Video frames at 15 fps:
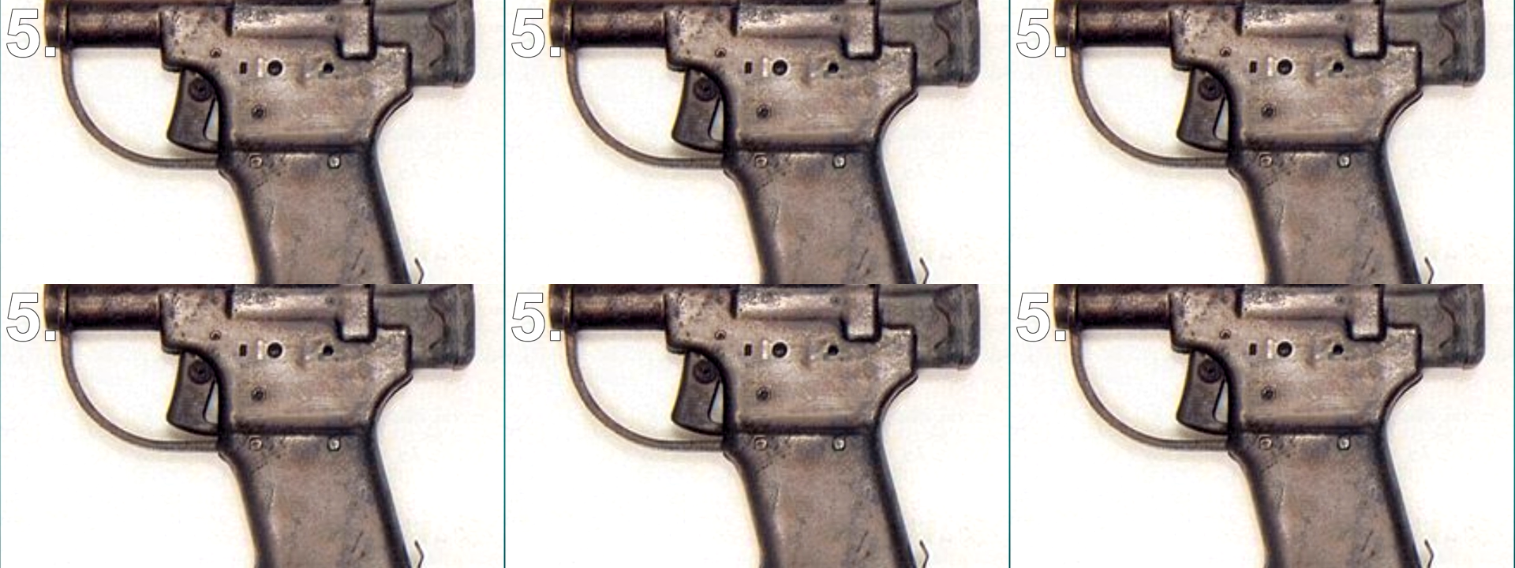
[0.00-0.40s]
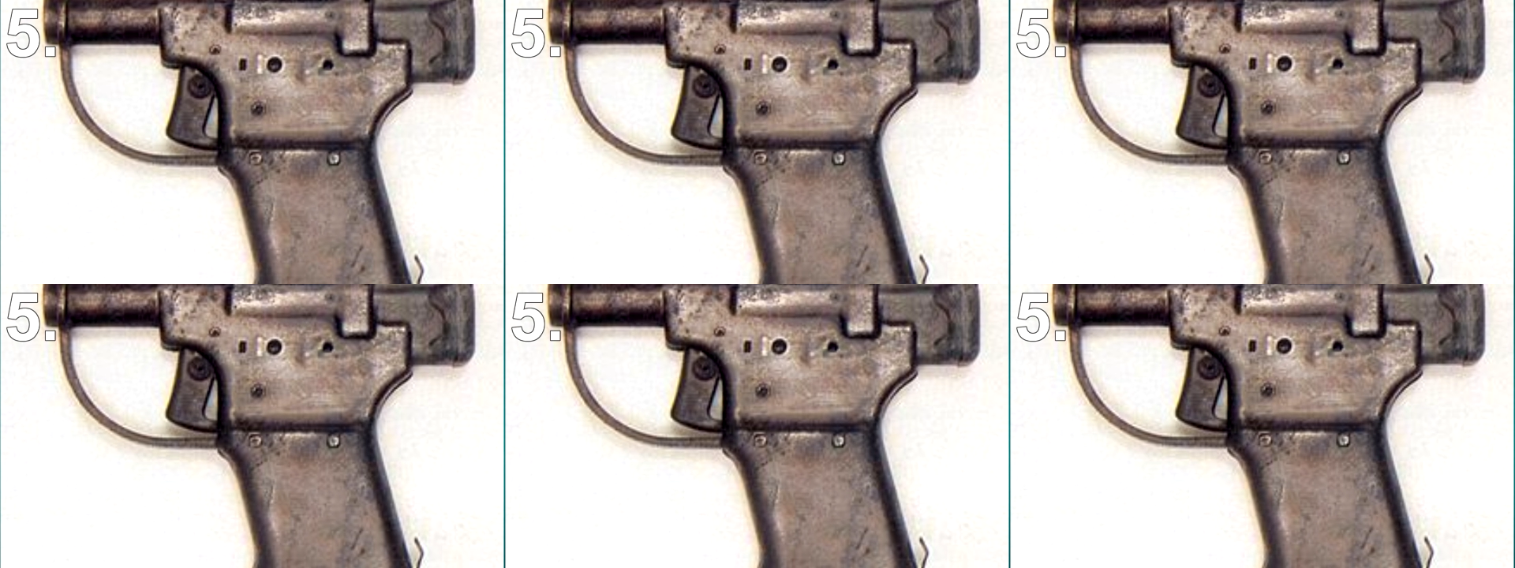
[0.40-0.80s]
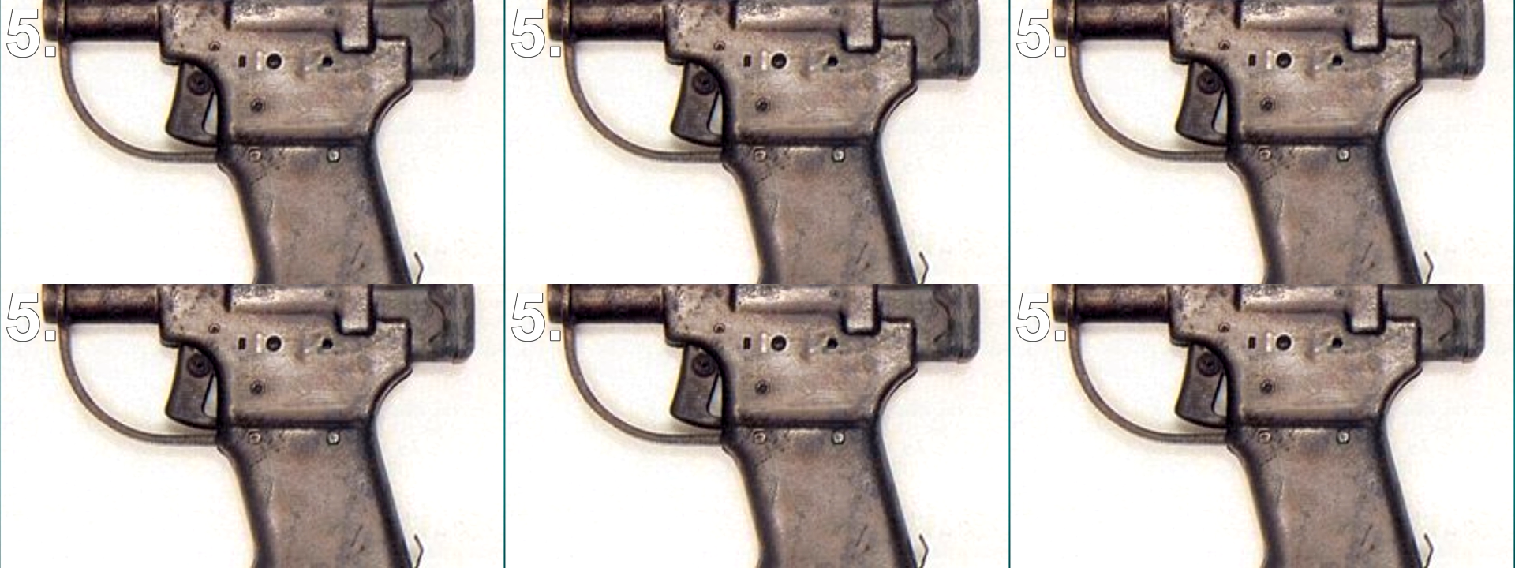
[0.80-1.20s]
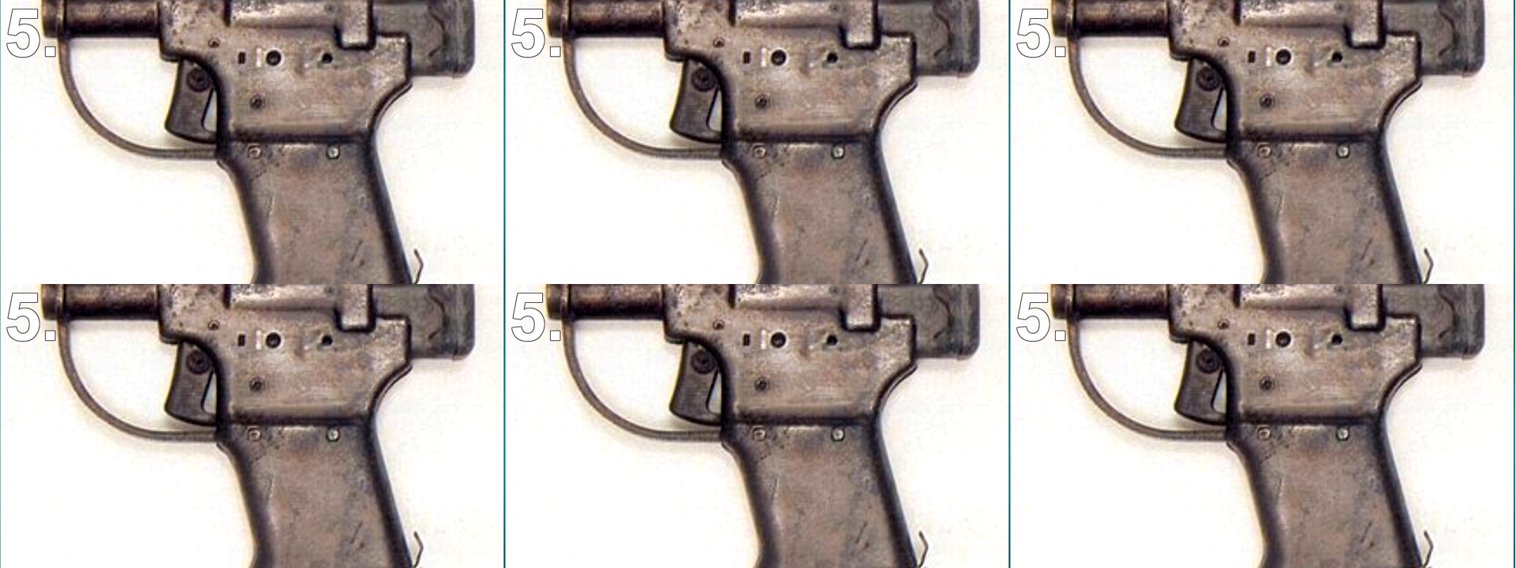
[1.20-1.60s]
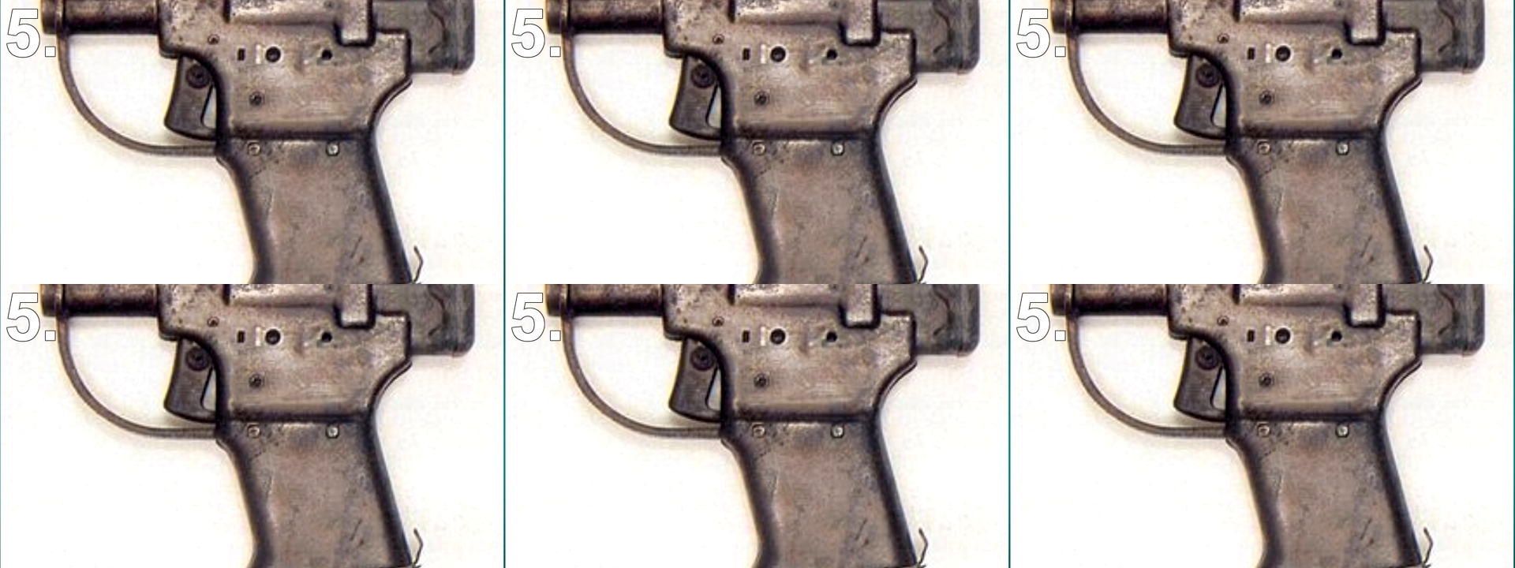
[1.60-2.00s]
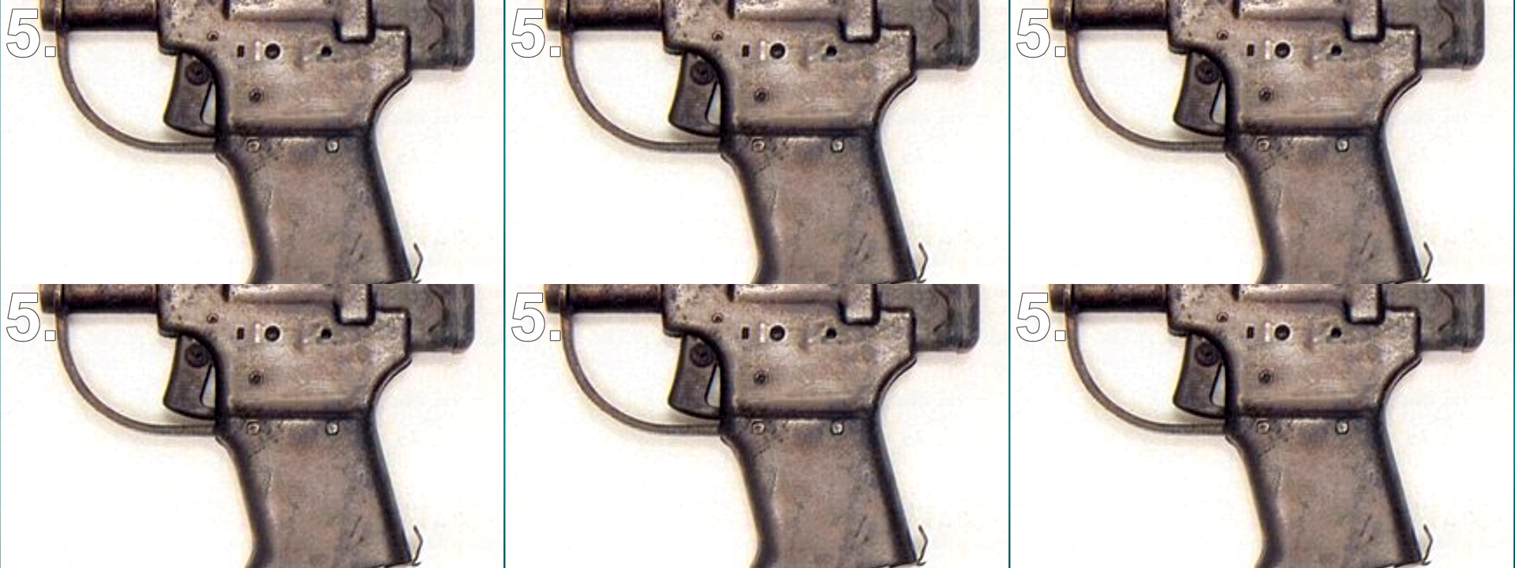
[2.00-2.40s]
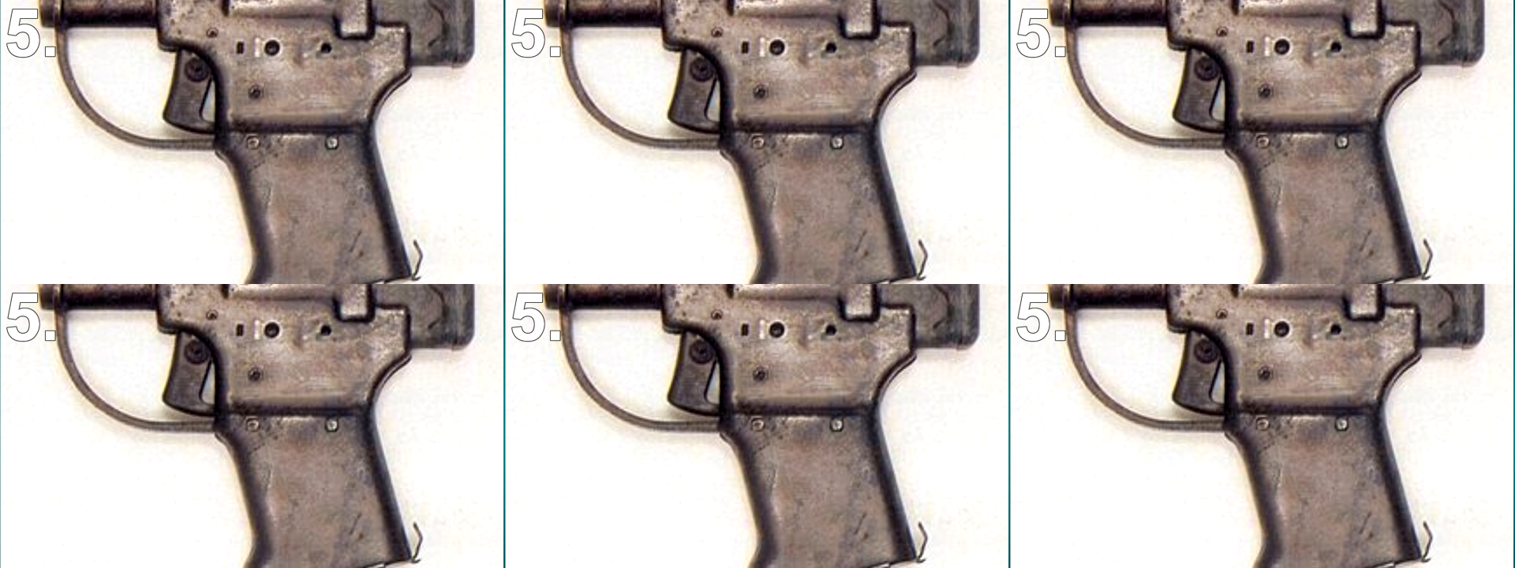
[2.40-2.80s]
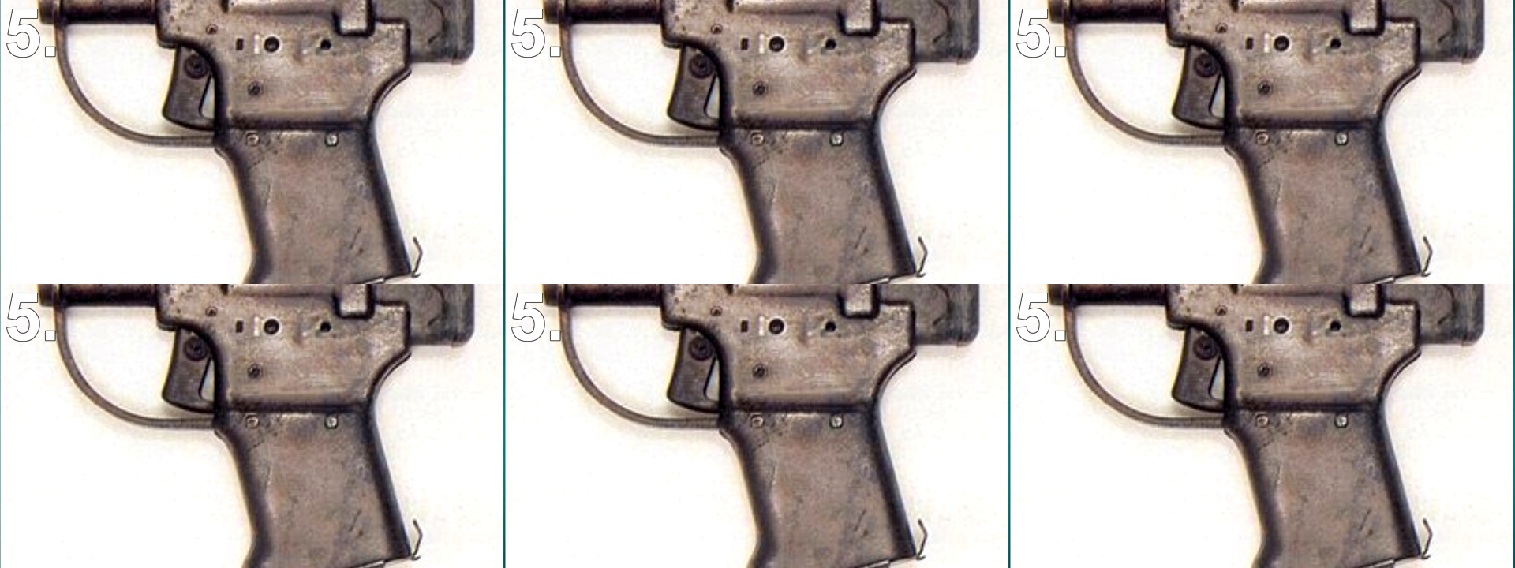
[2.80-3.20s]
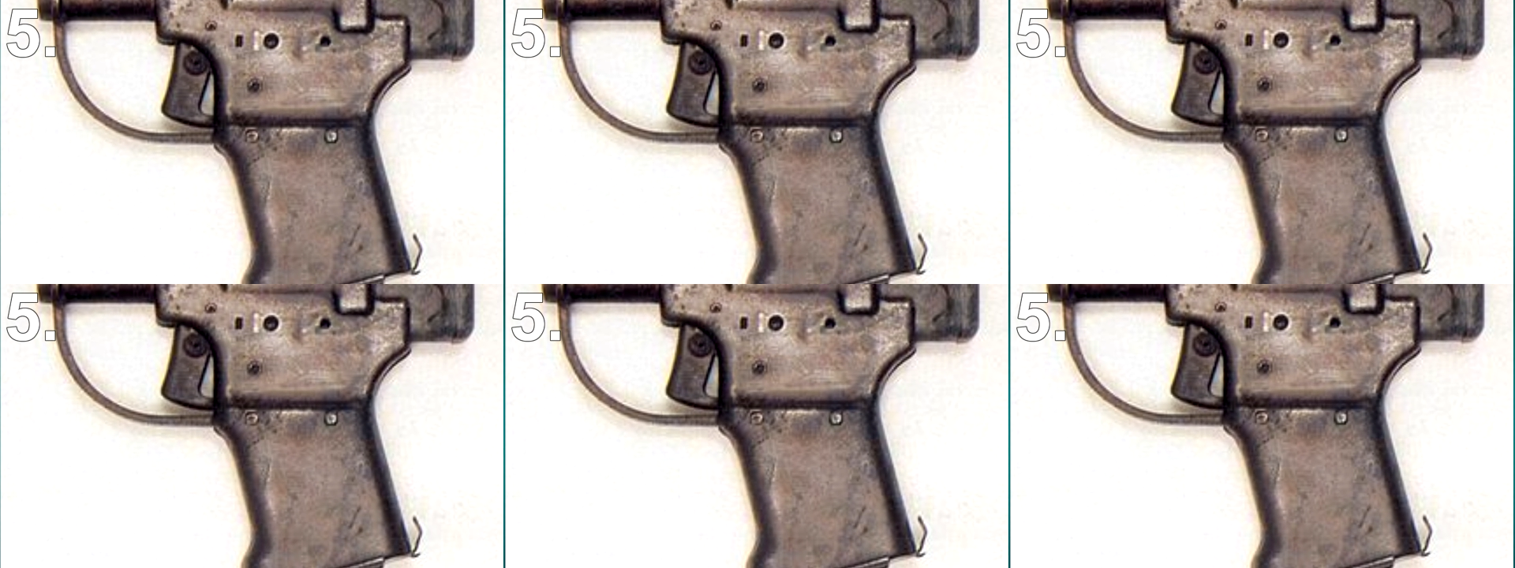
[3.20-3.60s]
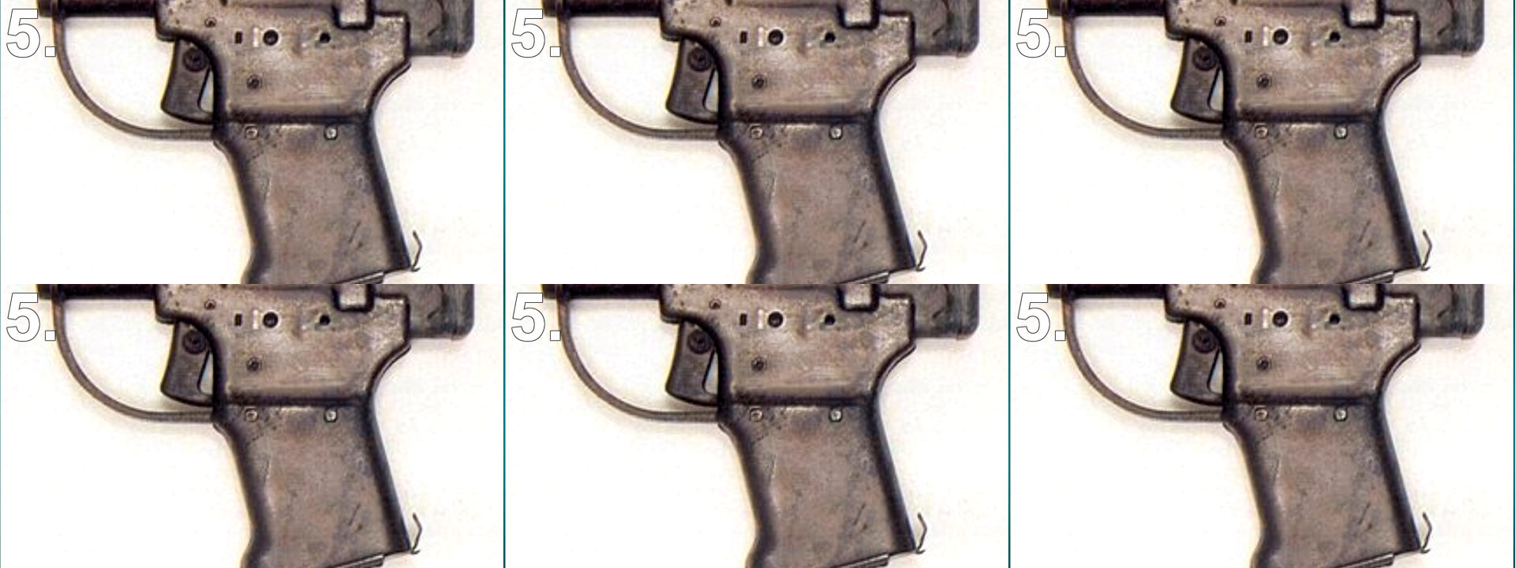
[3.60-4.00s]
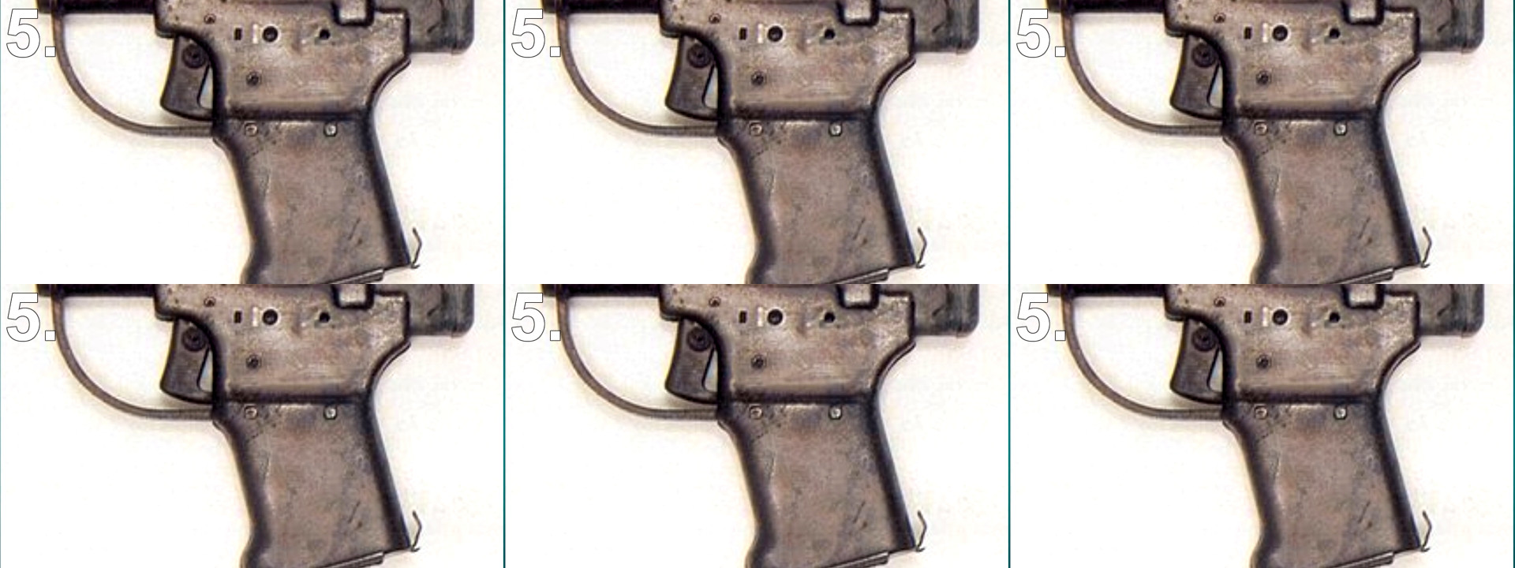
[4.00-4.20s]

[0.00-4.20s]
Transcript: (no speaker visible)